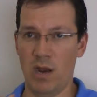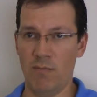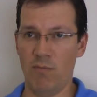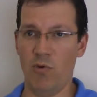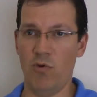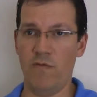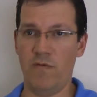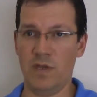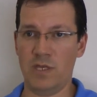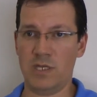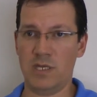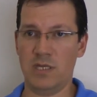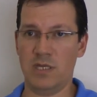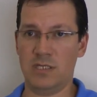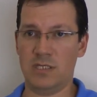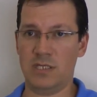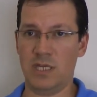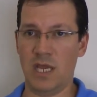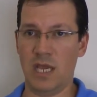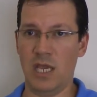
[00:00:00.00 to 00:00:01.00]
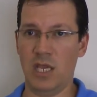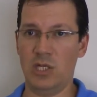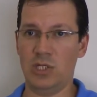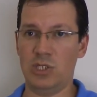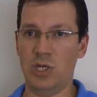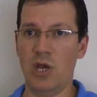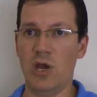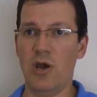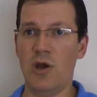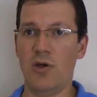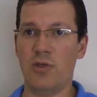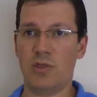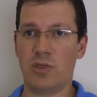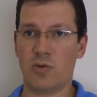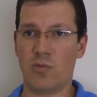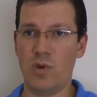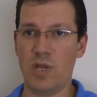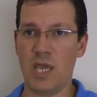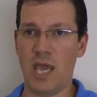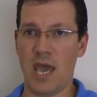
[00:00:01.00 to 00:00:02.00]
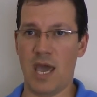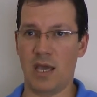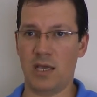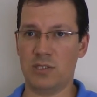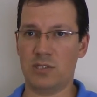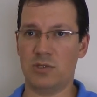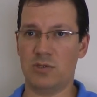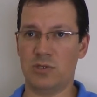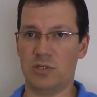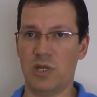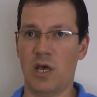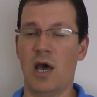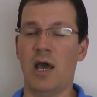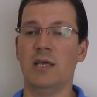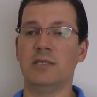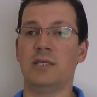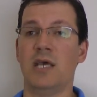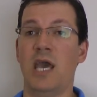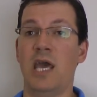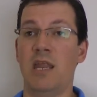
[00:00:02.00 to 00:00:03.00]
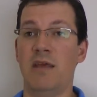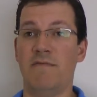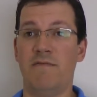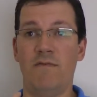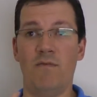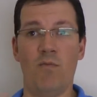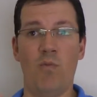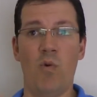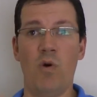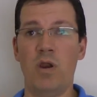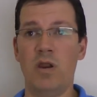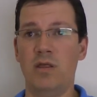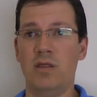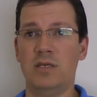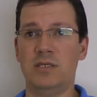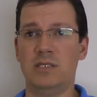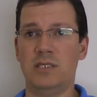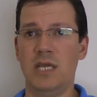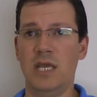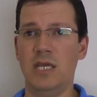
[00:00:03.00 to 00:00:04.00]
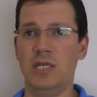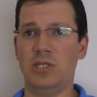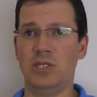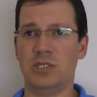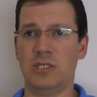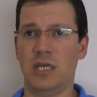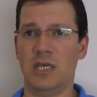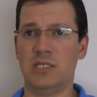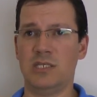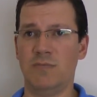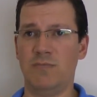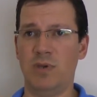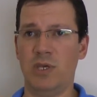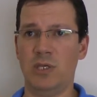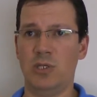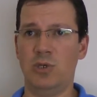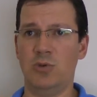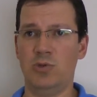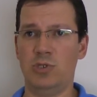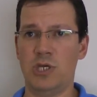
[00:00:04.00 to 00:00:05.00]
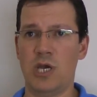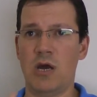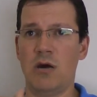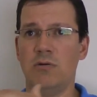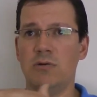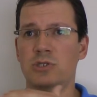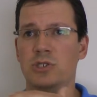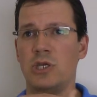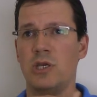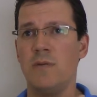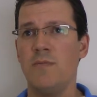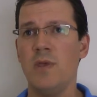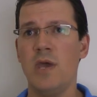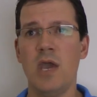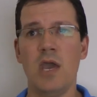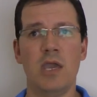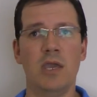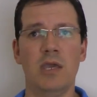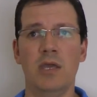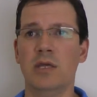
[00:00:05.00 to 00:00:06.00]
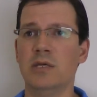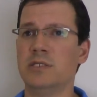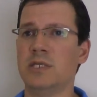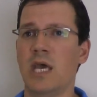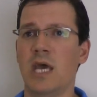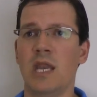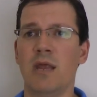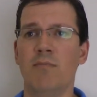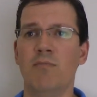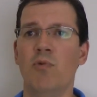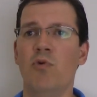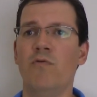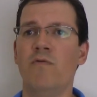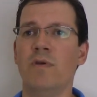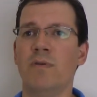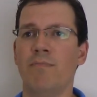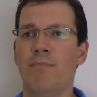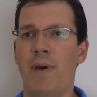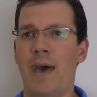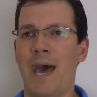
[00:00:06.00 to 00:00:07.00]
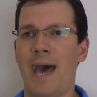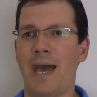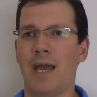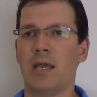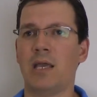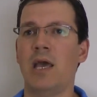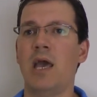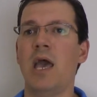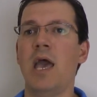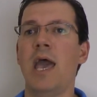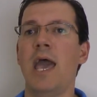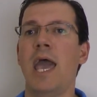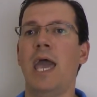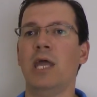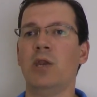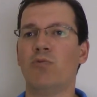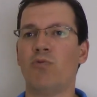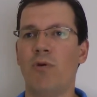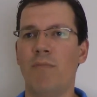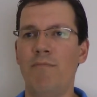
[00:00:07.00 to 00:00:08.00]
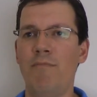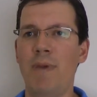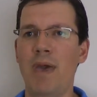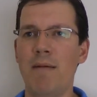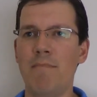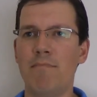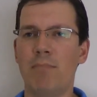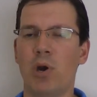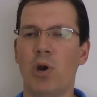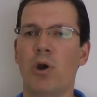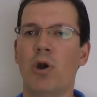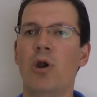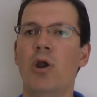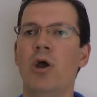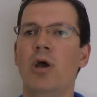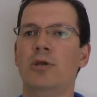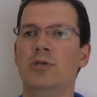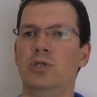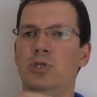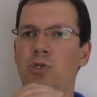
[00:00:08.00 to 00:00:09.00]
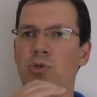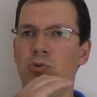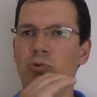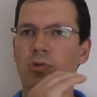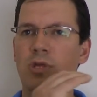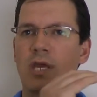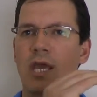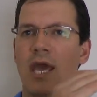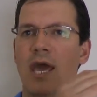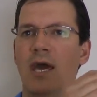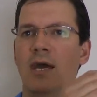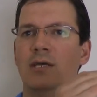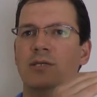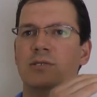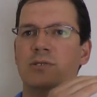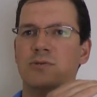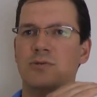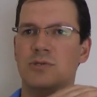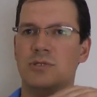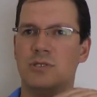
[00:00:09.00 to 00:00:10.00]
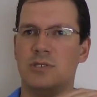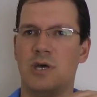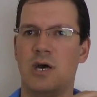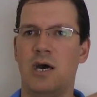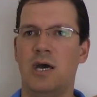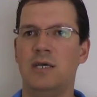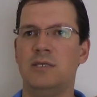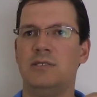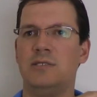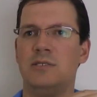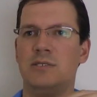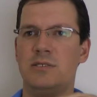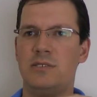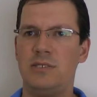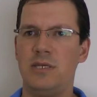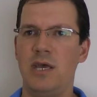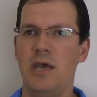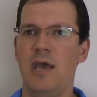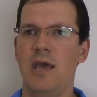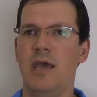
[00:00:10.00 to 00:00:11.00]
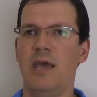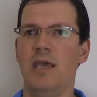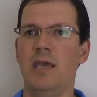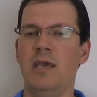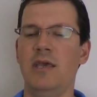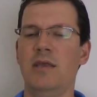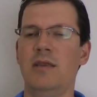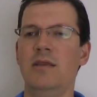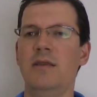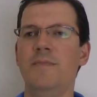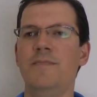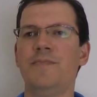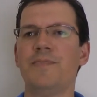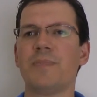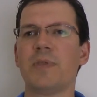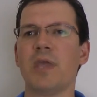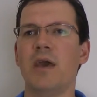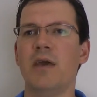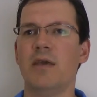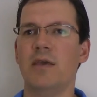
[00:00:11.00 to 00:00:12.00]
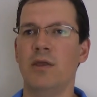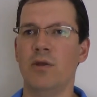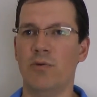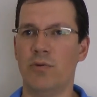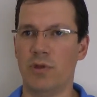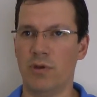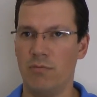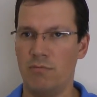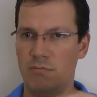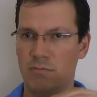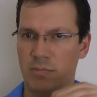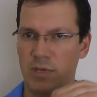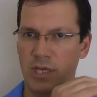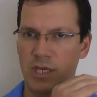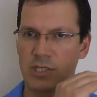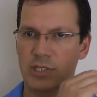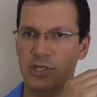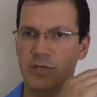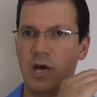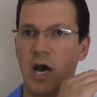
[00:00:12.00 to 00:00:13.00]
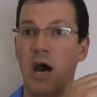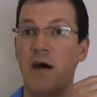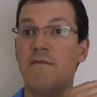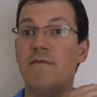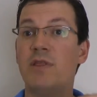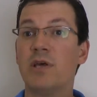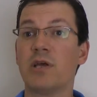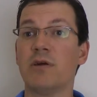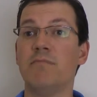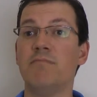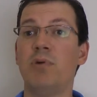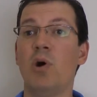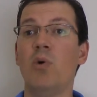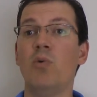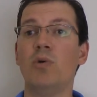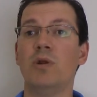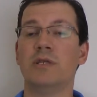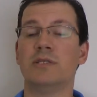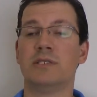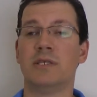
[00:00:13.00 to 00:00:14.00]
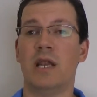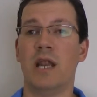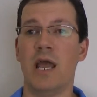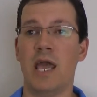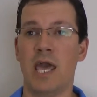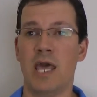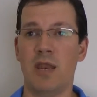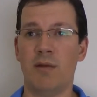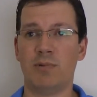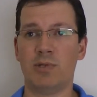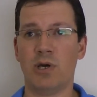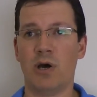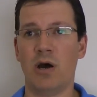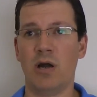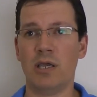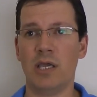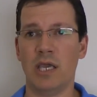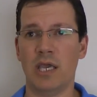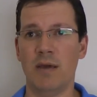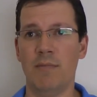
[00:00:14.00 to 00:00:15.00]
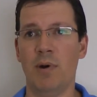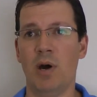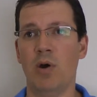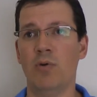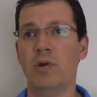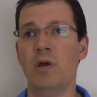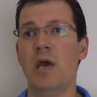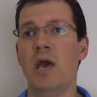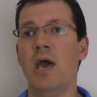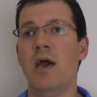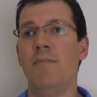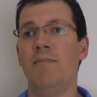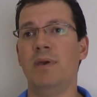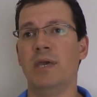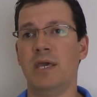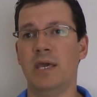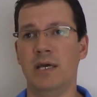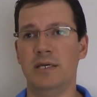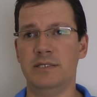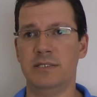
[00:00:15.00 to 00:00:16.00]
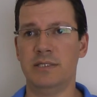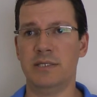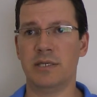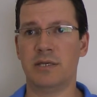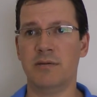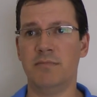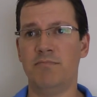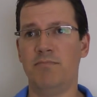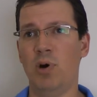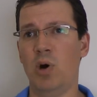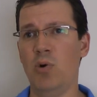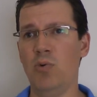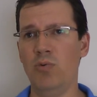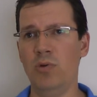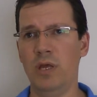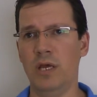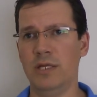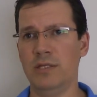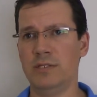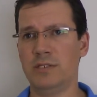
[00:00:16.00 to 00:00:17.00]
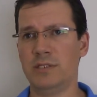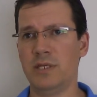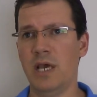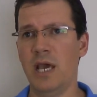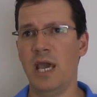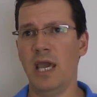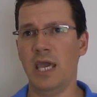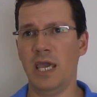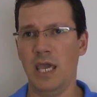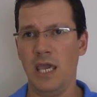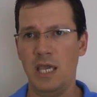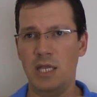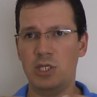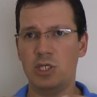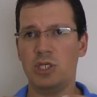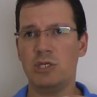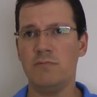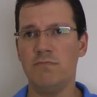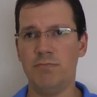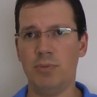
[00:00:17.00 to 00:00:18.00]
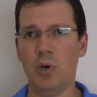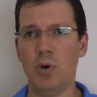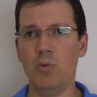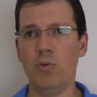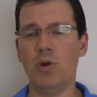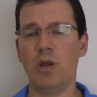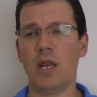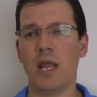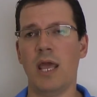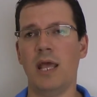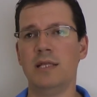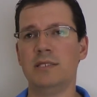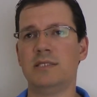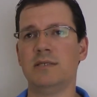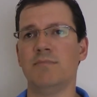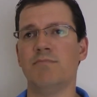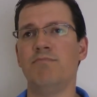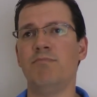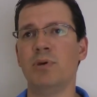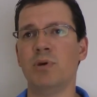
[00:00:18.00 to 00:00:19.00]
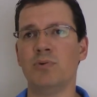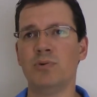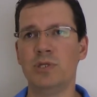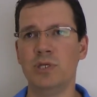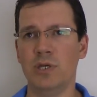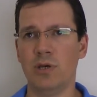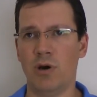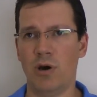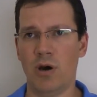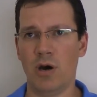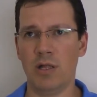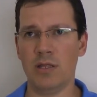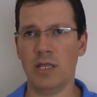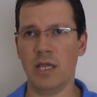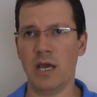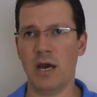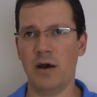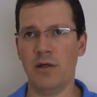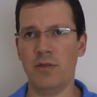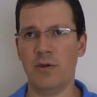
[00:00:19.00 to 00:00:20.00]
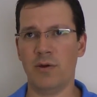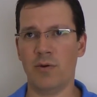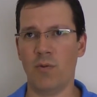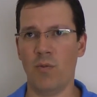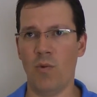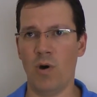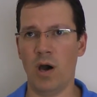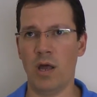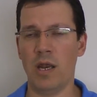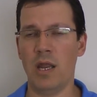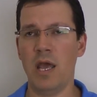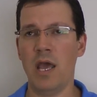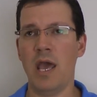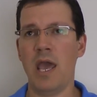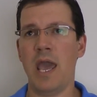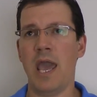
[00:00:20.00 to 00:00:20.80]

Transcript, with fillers: end up moving to the stage three exercise. And if one of the stages ends up being too challenging, you just end up moving back. And remember, do the exercises in, you know, the, each of the components that I end up talking about, because the components, each component ends up building on the other one.